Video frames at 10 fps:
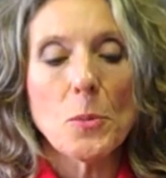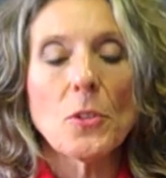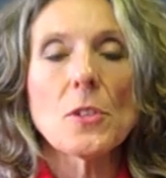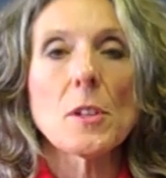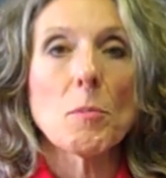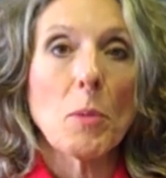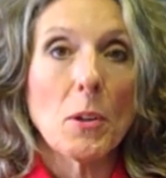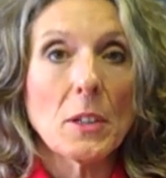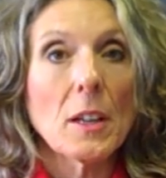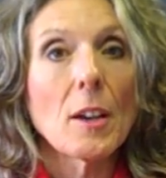which is a
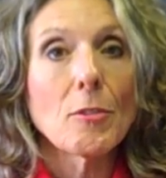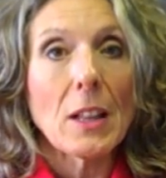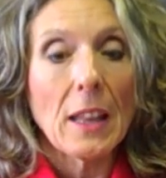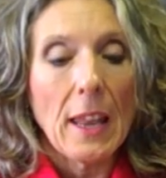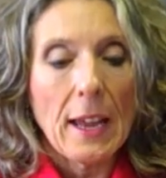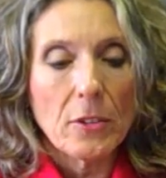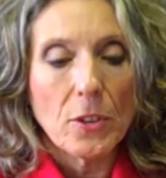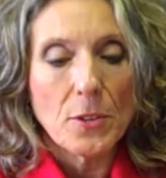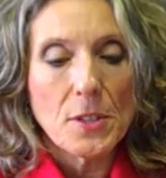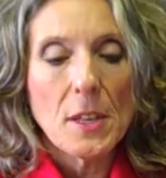component of
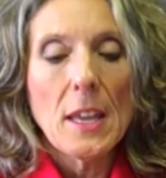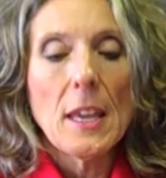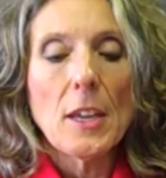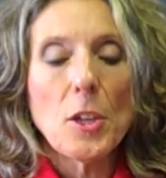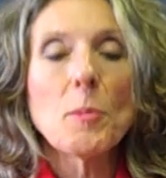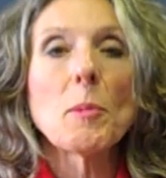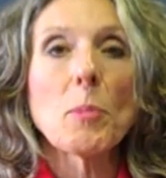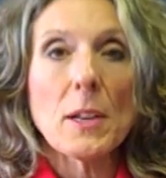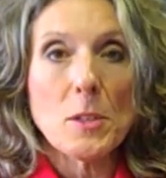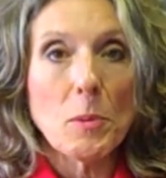lactose. Human
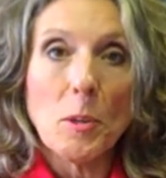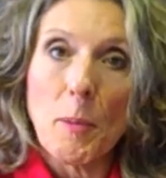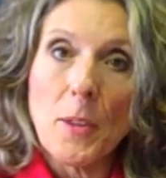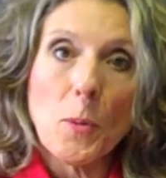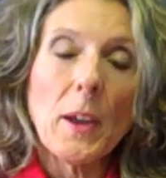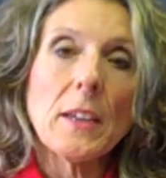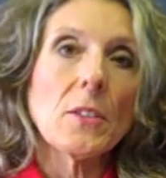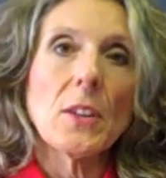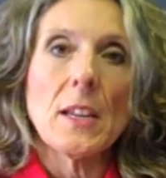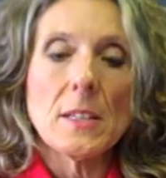breast milk, by the way,
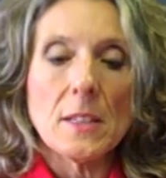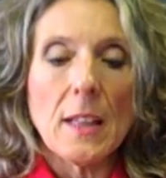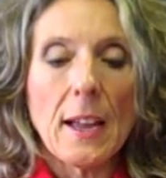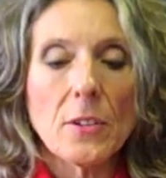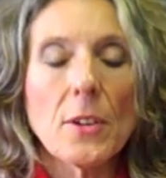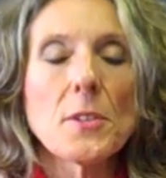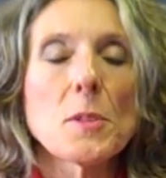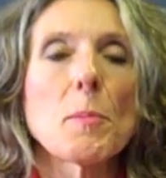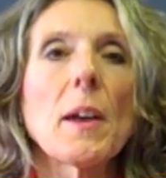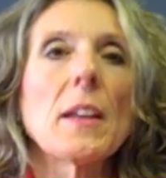contains
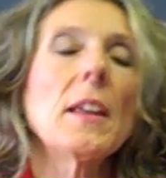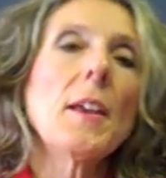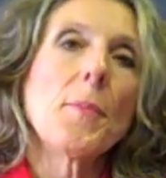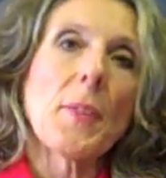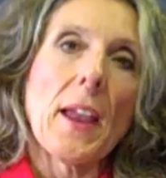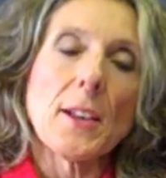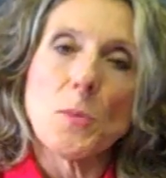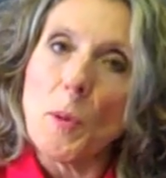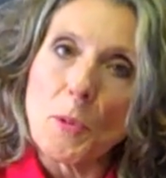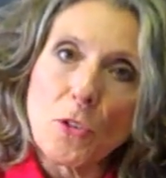lactose, but
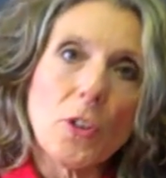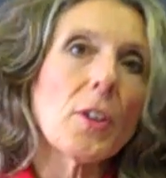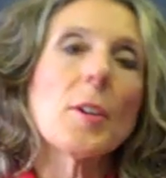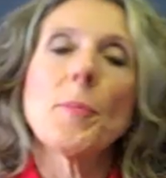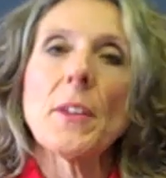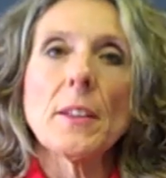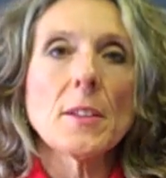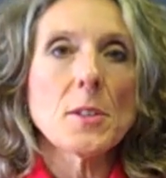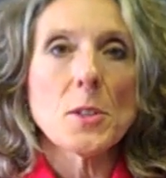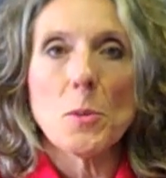as we mature, and
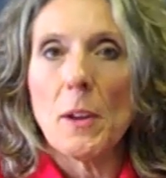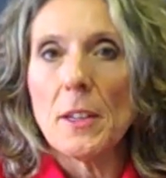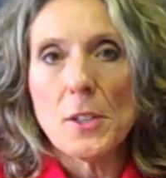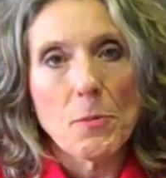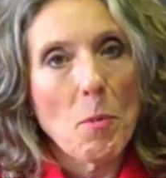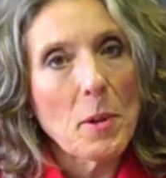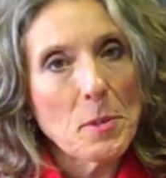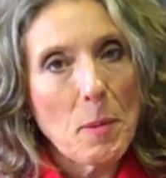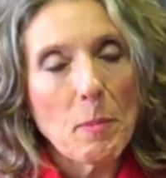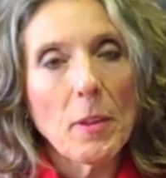this is the way it is for
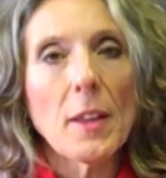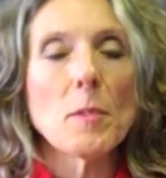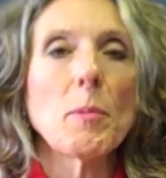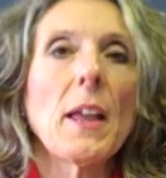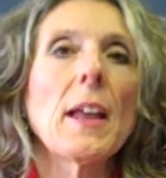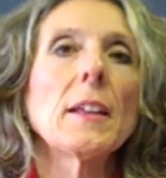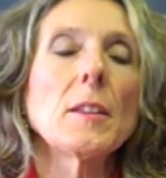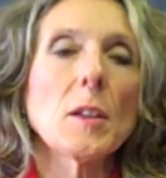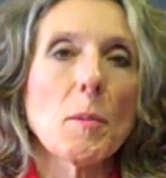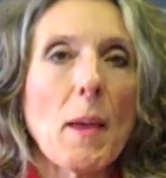most people on the
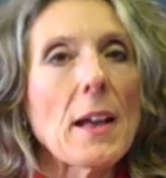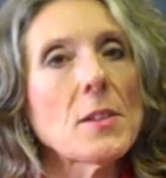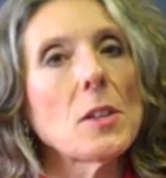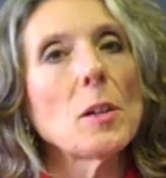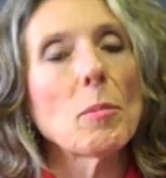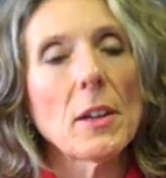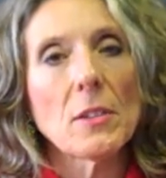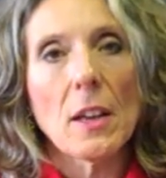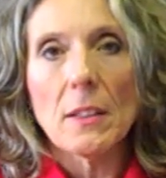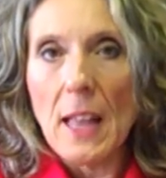planet, the capacity to break
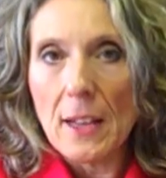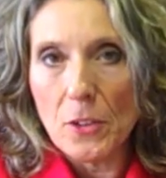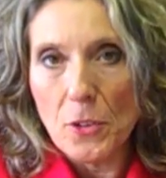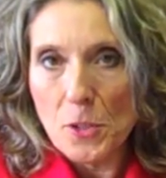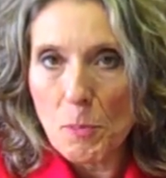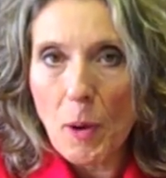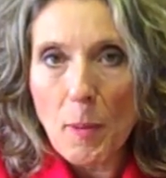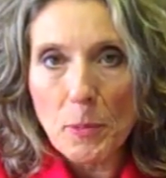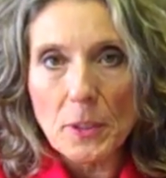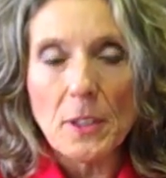down lactose
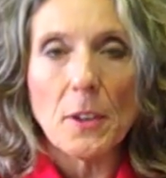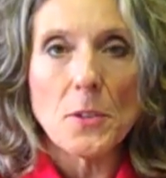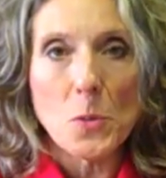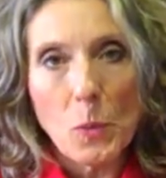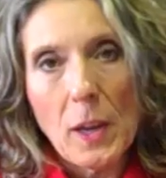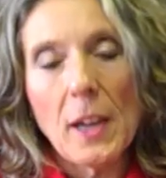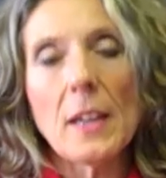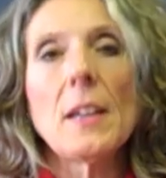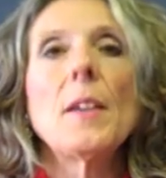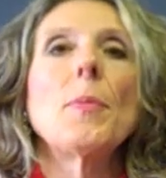properly goes
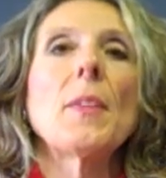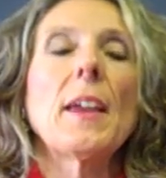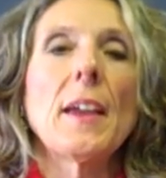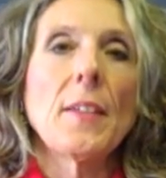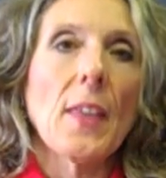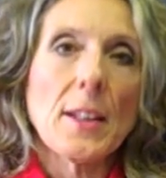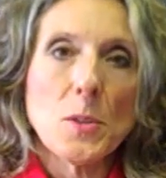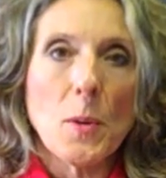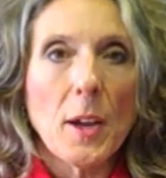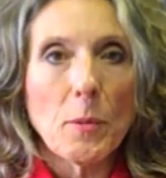away, and
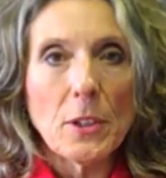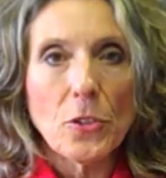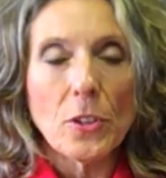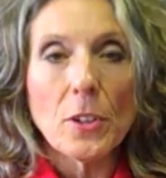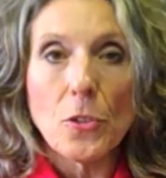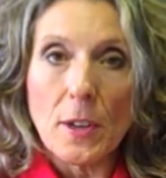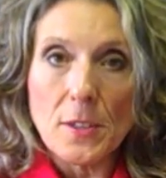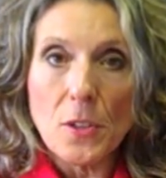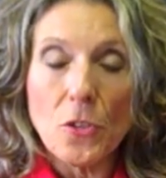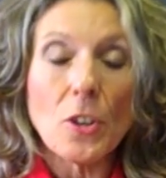that's why we should
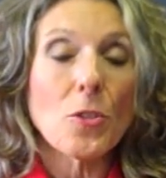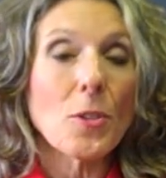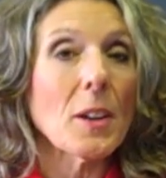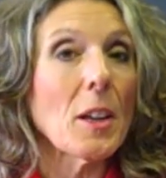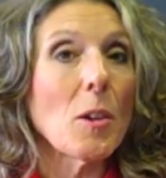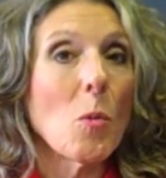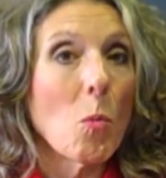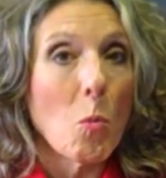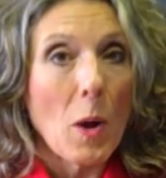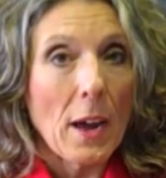transition to drinking
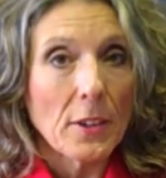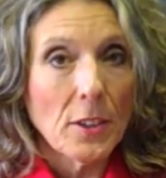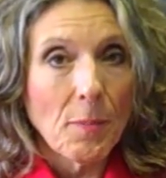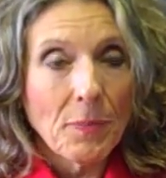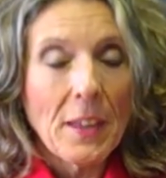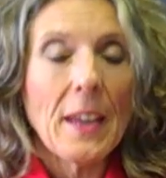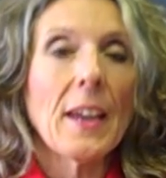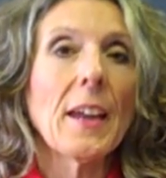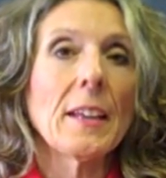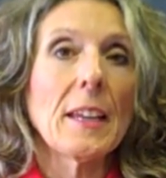water
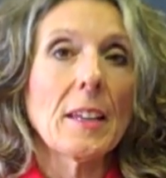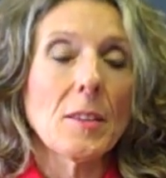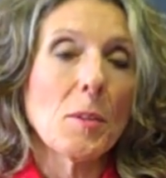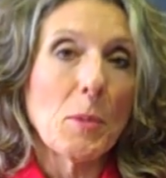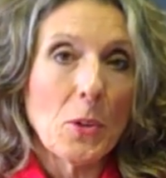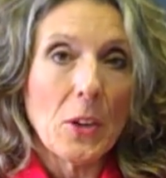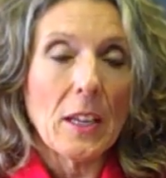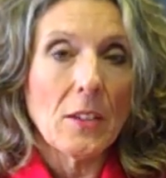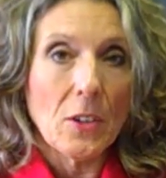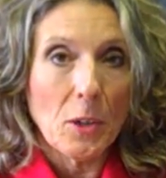and get the milk
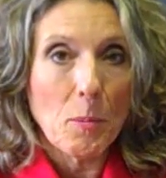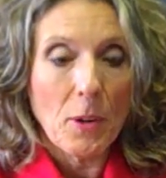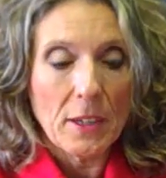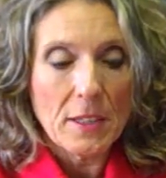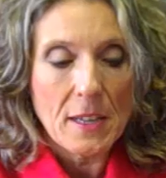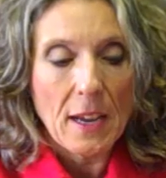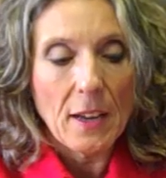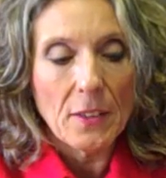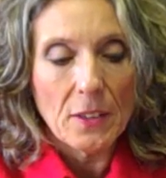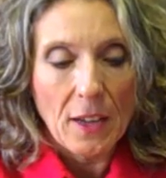and dairy products
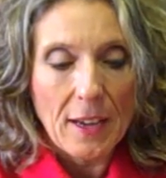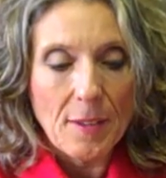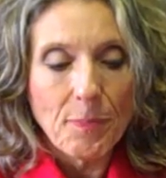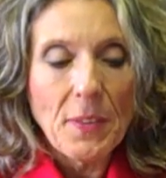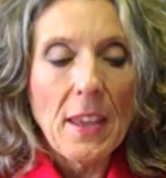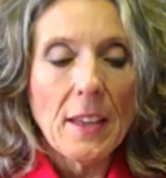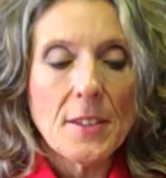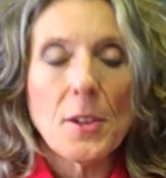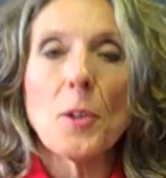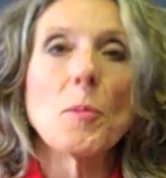out of the diet.
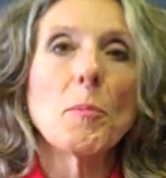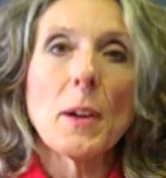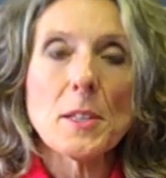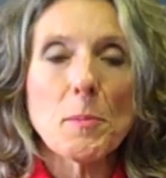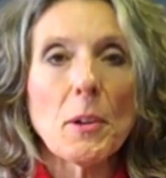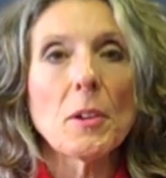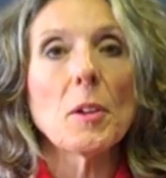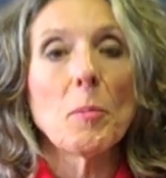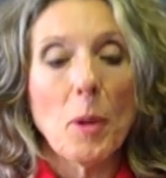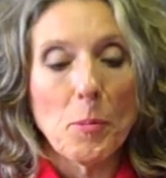So breast milk,
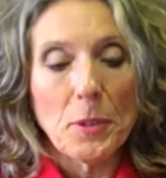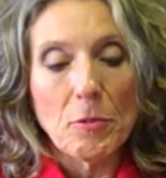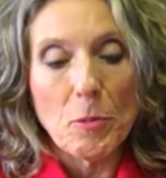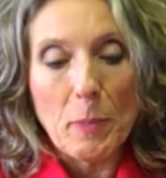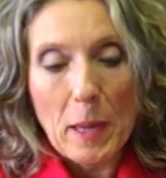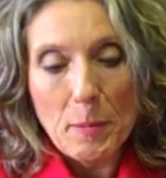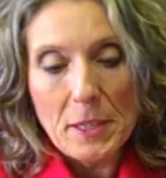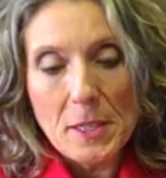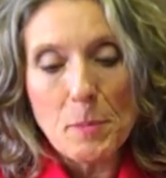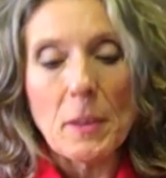appropriate for
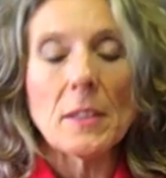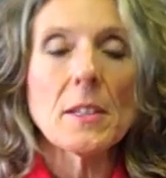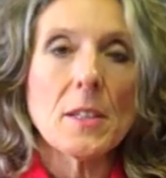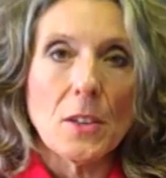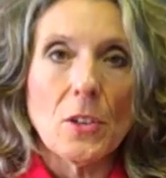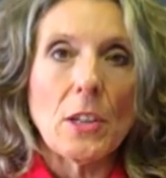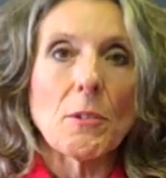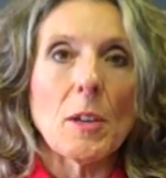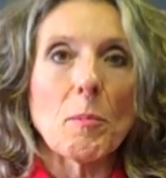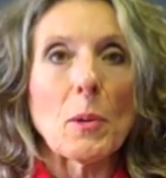babies, but
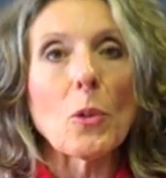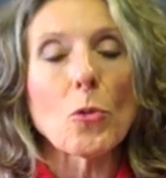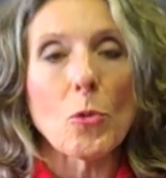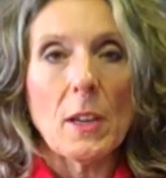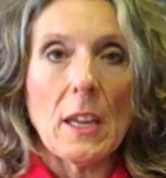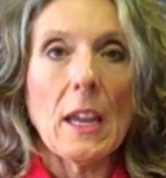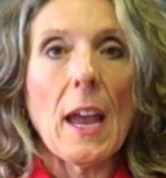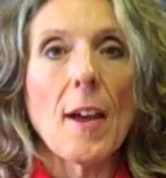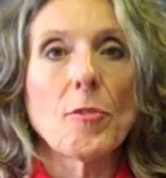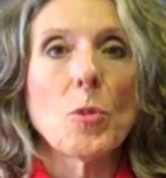discontinuing milk drinking
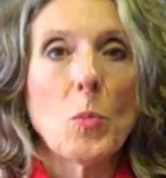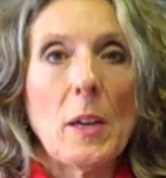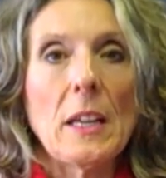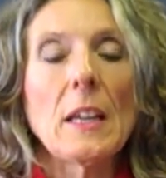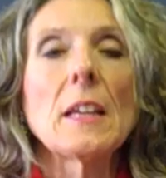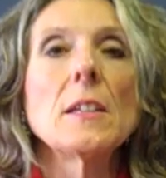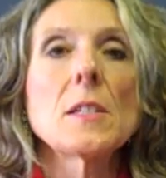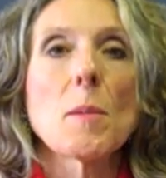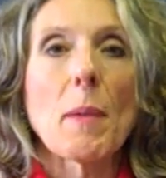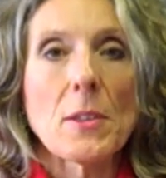after weaning
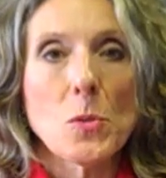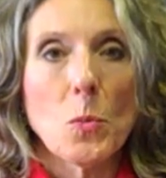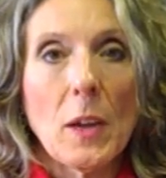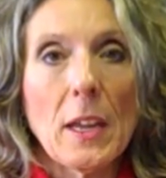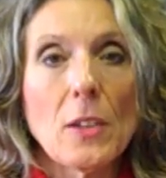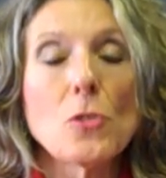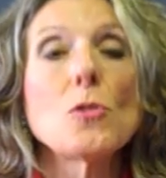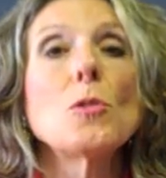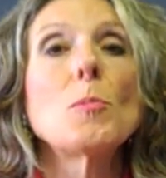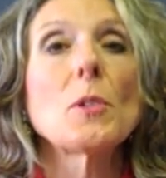is the best way
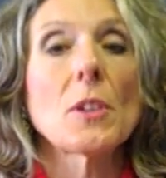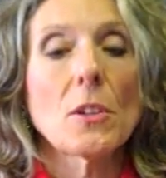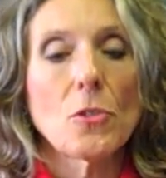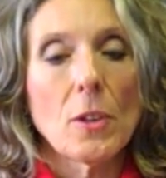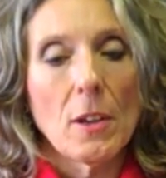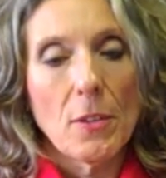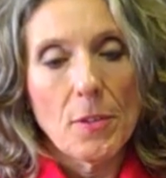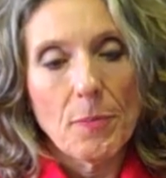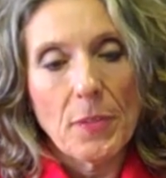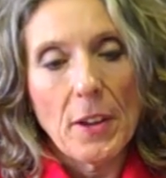to protect your health.
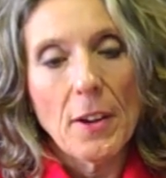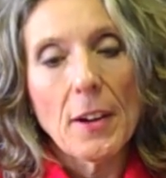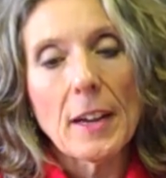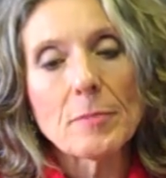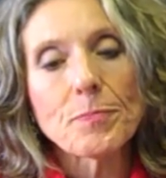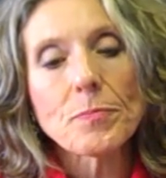All right,